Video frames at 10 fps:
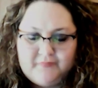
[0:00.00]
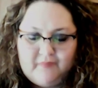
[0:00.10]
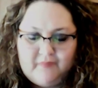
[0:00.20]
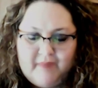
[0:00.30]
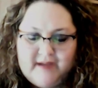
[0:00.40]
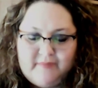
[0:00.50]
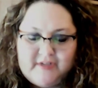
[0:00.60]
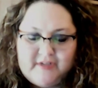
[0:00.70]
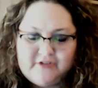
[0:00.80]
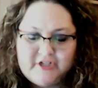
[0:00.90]
Biden
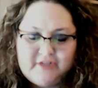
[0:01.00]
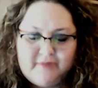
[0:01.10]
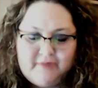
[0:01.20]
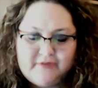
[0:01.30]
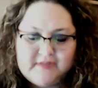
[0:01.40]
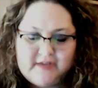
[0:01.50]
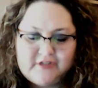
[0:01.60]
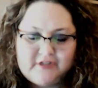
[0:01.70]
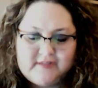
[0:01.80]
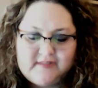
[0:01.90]
administration imposed
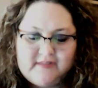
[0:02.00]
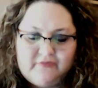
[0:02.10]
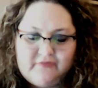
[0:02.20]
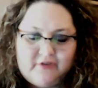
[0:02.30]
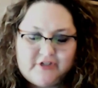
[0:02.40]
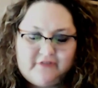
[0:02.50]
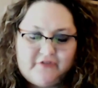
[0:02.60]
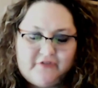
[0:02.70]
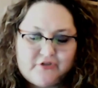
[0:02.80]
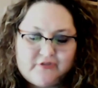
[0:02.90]
sanctions on 7 Russian
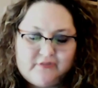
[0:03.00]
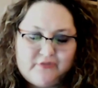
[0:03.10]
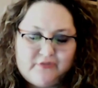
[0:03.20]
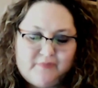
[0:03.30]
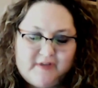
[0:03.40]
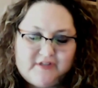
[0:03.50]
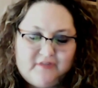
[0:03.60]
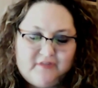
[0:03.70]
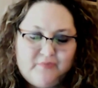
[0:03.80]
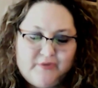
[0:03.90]
officials in response to
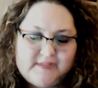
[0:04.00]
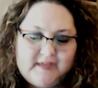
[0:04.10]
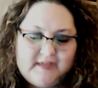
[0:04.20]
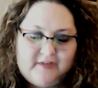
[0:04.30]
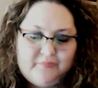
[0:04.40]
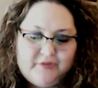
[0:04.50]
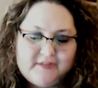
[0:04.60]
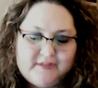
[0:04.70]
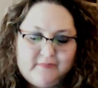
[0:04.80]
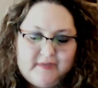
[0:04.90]
the poisoning and
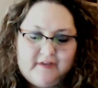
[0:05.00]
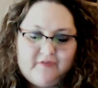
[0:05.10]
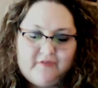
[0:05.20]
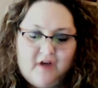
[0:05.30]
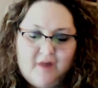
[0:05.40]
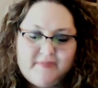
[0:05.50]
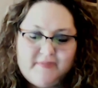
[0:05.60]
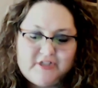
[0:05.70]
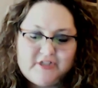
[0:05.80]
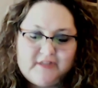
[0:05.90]
imprisonment of
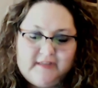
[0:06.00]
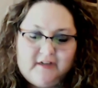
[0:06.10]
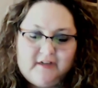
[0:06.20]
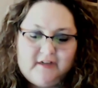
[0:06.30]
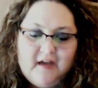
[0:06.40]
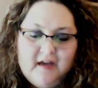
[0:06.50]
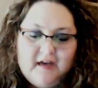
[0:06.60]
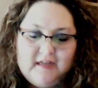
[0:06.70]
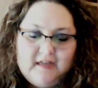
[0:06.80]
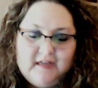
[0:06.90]
opposition leader
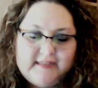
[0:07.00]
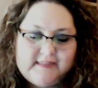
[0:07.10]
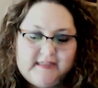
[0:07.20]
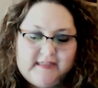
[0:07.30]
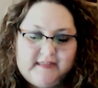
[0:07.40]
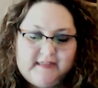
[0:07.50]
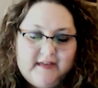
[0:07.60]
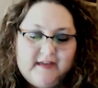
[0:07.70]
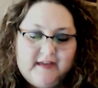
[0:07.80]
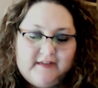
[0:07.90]
Alexei
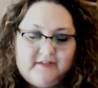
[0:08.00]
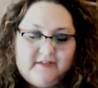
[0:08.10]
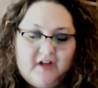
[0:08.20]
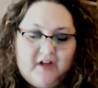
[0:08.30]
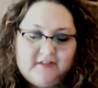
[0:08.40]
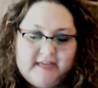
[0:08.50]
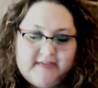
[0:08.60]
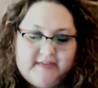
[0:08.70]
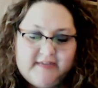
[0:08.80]
Navalny.